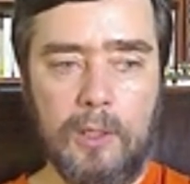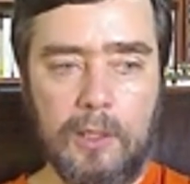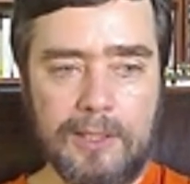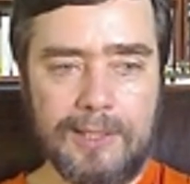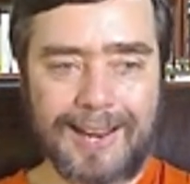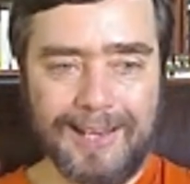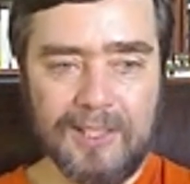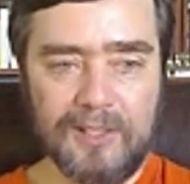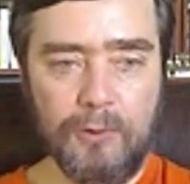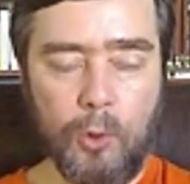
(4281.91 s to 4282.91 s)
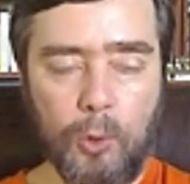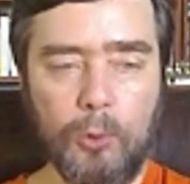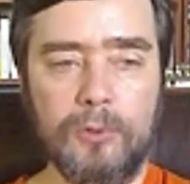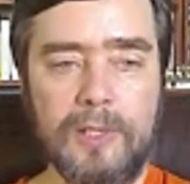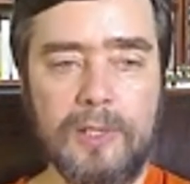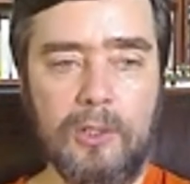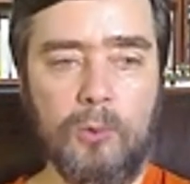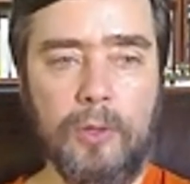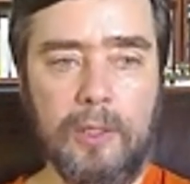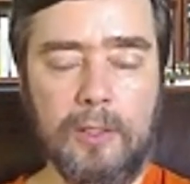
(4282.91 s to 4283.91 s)
size of goals that
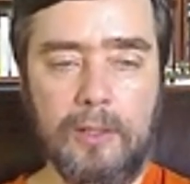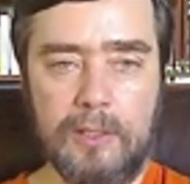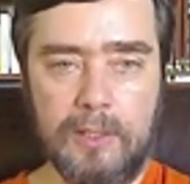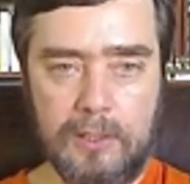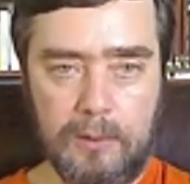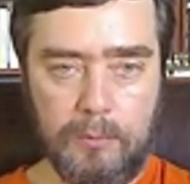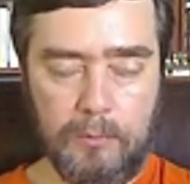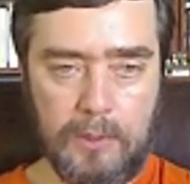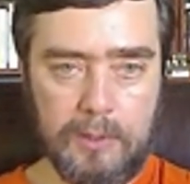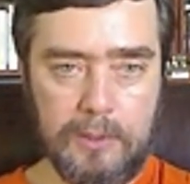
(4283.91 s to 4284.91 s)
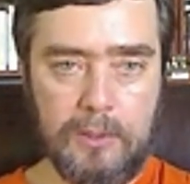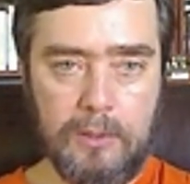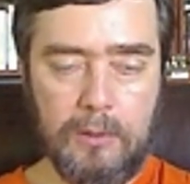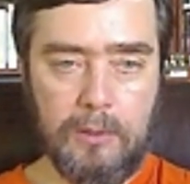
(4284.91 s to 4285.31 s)
you think the system is